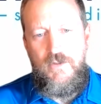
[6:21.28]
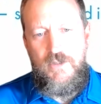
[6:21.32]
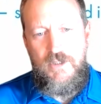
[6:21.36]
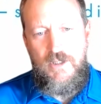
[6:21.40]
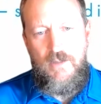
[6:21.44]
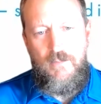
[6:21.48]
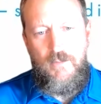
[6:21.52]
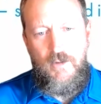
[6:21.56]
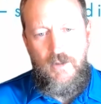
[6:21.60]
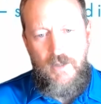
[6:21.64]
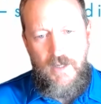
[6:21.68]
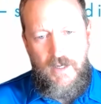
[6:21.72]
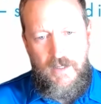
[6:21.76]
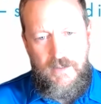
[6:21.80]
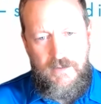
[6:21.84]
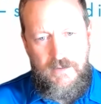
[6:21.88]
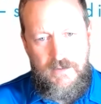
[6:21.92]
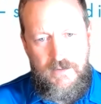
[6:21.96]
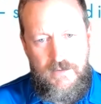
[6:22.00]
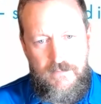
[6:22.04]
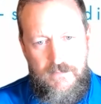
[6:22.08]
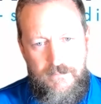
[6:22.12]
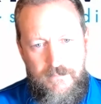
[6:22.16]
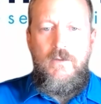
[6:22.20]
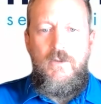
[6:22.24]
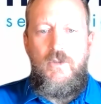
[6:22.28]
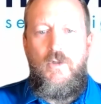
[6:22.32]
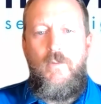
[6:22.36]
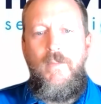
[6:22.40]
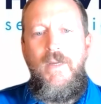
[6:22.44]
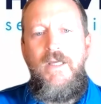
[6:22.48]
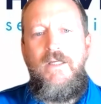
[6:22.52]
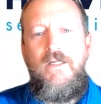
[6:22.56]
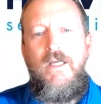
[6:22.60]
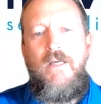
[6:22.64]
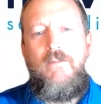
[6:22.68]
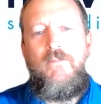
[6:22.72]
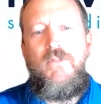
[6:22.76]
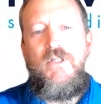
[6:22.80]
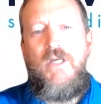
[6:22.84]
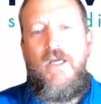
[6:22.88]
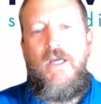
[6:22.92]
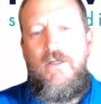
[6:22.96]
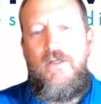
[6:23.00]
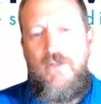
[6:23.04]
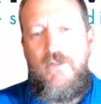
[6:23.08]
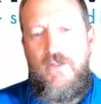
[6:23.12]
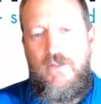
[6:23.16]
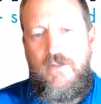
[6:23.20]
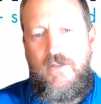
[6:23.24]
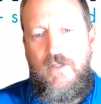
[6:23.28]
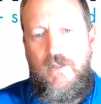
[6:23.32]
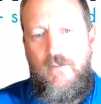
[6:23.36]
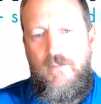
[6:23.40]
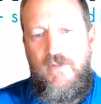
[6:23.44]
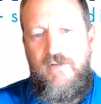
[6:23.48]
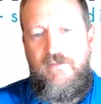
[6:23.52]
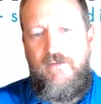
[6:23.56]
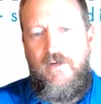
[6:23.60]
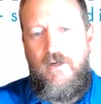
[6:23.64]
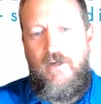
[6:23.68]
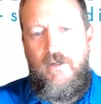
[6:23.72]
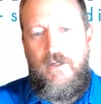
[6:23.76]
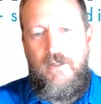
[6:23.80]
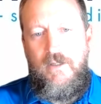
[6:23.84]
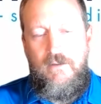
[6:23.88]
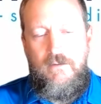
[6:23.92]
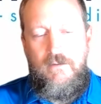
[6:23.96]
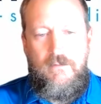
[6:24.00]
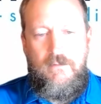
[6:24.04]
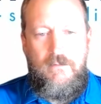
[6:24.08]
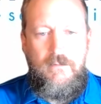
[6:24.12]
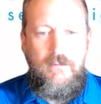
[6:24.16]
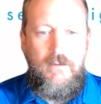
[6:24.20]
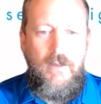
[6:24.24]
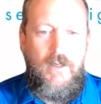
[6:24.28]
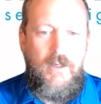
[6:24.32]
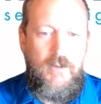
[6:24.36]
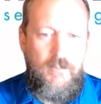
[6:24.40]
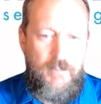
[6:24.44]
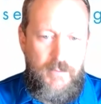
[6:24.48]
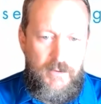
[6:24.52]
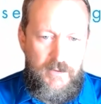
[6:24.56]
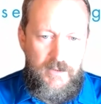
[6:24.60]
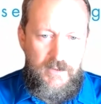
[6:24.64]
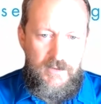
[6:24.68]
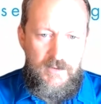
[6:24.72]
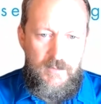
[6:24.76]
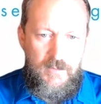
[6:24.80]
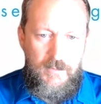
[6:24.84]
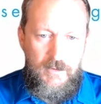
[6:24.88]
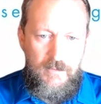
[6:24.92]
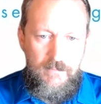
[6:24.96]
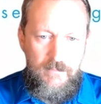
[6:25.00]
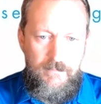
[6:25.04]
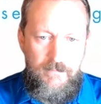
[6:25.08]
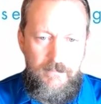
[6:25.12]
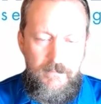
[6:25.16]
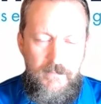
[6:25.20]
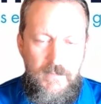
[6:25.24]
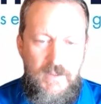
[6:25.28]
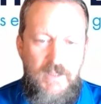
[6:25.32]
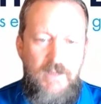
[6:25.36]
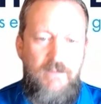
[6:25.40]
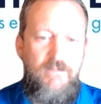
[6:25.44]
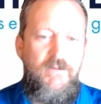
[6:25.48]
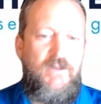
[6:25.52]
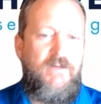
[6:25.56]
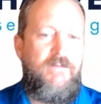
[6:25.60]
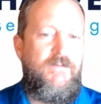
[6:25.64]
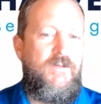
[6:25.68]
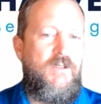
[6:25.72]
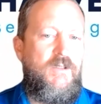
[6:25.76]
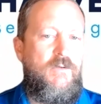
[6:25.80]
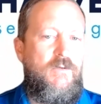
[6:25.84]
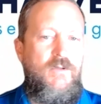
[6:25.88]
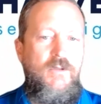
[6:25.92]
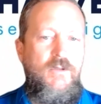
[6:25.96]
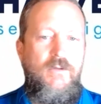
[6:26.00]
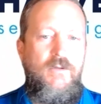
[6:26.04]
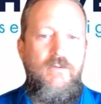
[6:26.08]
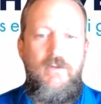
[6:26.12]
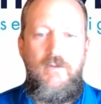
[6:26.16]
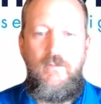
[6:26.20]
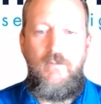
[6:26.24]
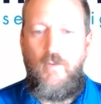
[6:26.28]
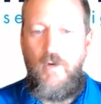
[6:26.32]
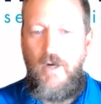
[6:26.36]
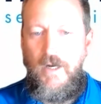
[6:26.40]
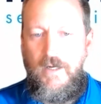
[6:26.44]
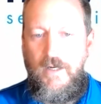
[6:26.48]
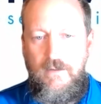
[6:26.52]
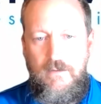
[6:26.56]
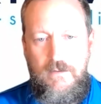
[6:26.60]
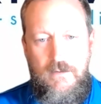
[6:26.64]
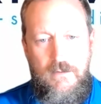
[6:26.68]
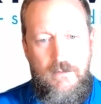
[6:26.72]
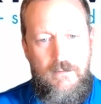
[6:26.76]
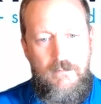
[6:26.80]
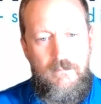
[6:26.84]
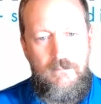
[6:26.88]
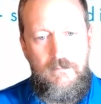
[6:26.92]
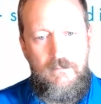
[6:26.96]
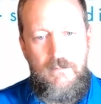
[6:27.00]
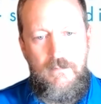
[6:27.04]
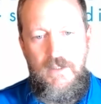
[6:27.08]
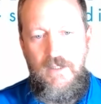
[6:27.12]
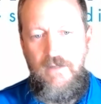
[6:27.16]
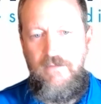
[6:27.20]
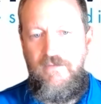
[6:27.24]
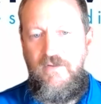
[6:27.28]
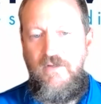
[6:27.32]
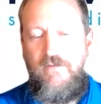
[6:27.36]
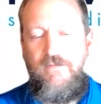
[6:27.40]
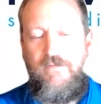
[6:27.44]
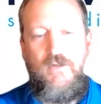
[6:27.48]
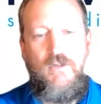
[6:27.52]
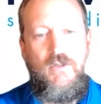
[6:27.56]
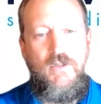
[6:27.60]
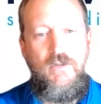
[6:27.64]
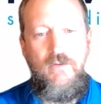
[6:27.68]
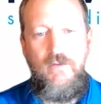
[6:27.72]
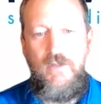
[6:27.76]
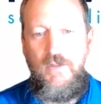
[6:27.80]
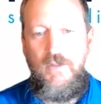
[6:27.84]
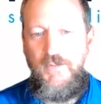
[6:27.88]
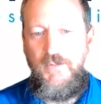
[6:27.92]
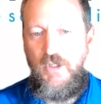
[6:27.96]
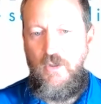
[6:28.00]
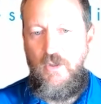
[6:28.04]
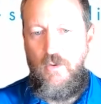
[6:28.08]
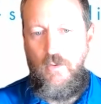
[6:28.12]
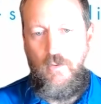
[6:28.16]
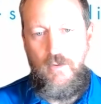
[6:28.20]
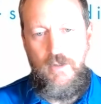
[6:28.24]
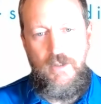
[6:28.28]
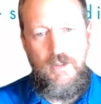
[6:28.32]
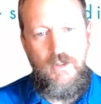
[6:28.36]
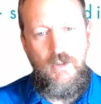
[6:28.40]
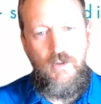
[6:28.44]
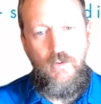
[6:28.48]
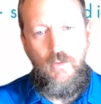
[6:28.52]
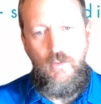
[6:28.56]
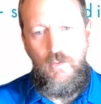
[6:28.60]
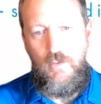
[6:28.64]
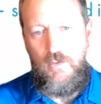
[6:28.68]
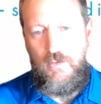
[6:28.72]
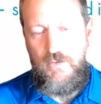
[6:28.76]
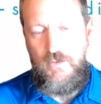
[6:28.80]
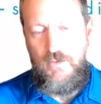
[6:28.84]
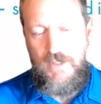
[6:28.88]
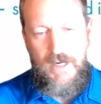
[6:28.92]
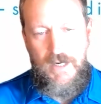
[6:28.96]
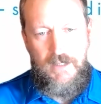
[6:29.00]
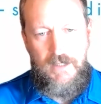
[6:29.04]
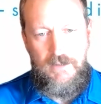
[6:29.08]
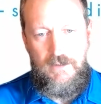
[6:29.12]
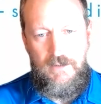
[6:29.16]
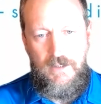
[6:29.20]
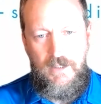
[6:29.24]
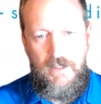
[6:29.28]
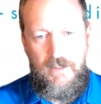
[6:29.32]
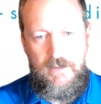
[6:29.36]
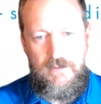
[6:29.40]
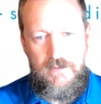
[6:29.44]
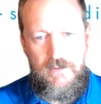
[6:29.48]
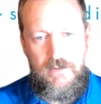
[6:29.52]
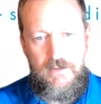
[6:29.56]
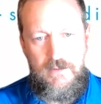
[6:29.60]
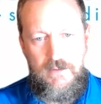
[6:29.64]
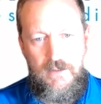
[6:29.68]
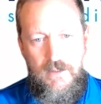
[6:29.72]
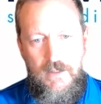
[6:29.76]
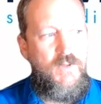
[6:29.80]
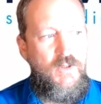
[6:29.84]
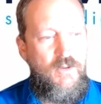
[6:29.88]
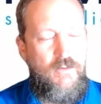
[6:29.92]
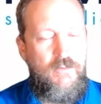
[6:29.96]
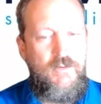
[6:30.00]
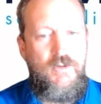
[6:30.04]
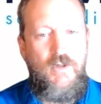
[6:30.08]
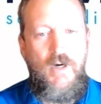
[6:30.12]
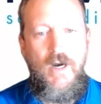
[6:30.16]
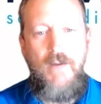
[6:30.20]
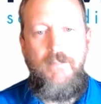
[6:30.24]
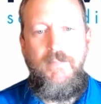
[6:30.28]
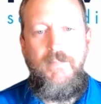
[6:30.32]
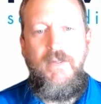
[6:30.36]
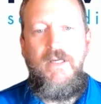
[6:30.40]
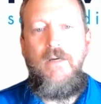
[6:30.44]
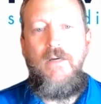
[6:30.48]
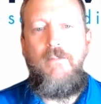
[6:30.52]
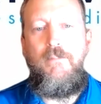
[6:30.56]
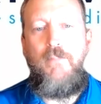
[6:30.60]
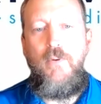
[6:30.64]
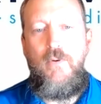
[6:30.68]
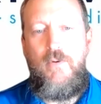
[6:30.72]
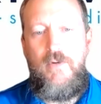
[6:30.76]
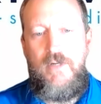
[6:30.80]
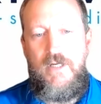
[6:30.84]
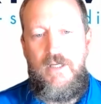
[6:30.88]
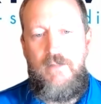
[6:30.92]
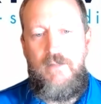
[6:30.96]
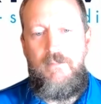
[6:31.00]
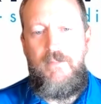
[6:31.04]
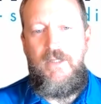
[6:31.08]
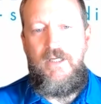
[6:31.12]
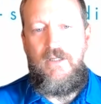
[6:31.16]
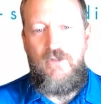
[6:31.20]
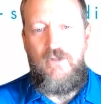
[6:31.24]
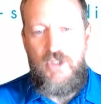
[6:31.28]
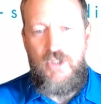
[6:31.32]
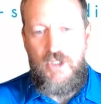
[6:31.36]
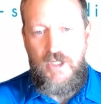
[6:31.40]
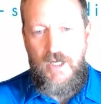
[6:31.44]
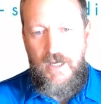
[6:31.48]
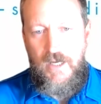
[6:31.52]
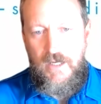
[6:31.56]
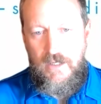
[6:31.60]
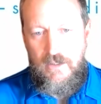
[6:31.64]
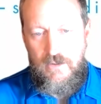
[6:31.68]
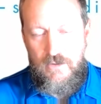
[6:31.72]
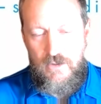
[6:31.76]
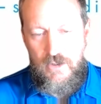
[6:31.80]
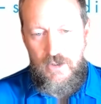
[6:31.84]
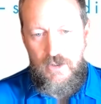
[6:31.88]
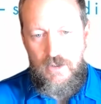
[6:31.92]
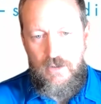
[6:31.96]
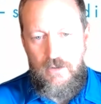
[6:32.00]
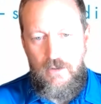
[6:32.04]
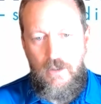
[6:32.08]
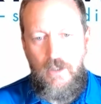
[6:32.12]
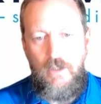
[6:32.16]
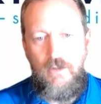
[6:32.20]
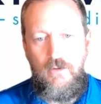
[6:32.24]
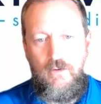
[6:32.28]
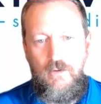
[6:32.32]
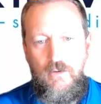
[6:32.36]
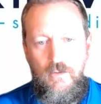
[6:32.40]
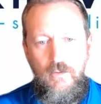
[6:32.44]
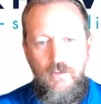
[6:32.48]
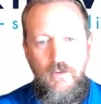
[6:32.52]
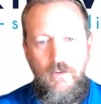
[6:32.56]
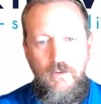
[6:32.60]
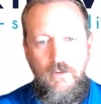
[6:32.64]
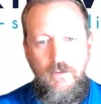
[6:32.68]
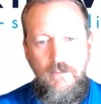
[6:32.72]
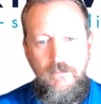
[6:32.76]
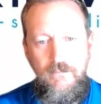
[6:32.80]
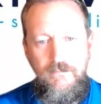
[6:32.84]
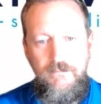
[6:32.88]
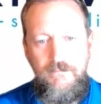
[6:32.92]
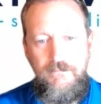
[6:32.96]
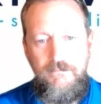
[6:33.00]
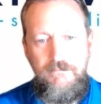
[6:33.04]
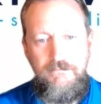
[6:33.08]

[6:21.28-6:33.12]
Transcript: summarize, domain name changes can be very unpredictable. Even if you do them right, even if you do them according to Google's guidelines, you're dropping a pretty big change on Google